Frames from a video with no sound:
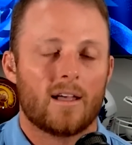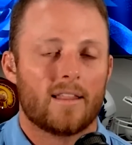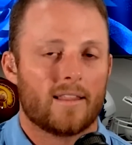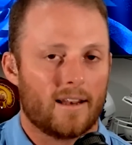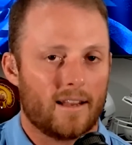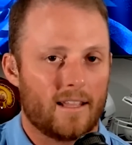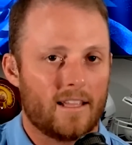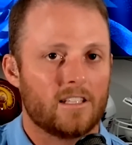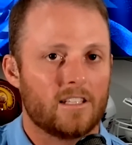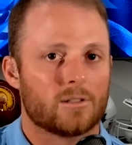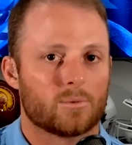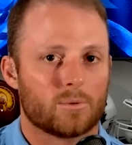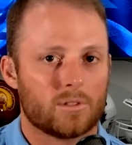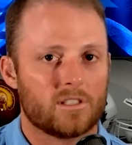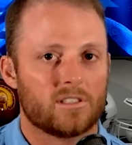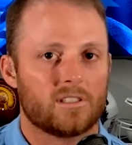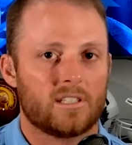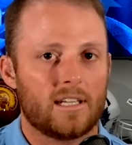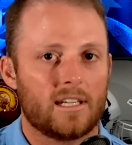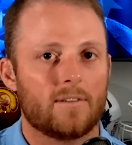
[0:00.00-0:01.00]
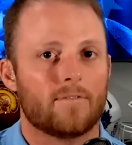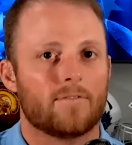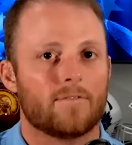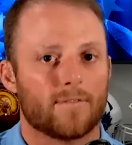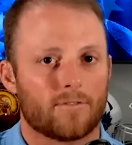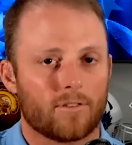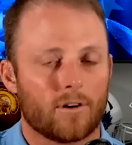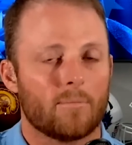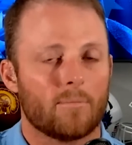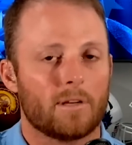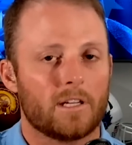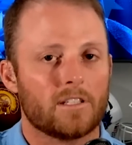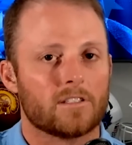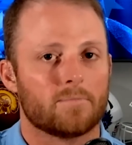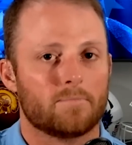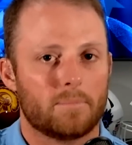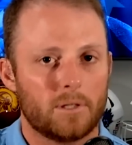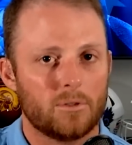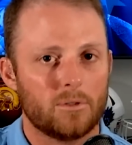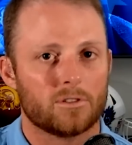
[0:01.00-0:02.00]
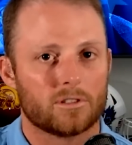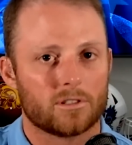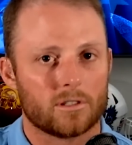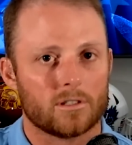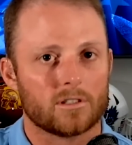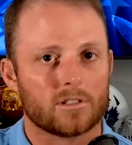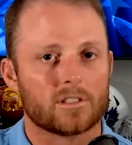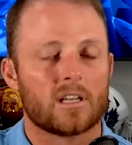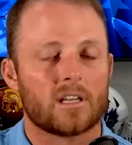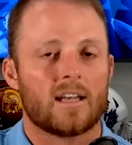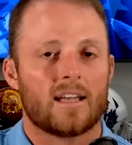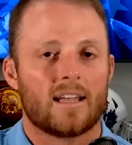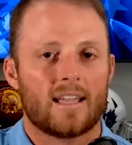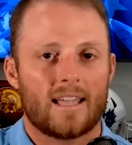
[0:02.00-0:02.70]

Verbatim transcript: that he's received from his boosters,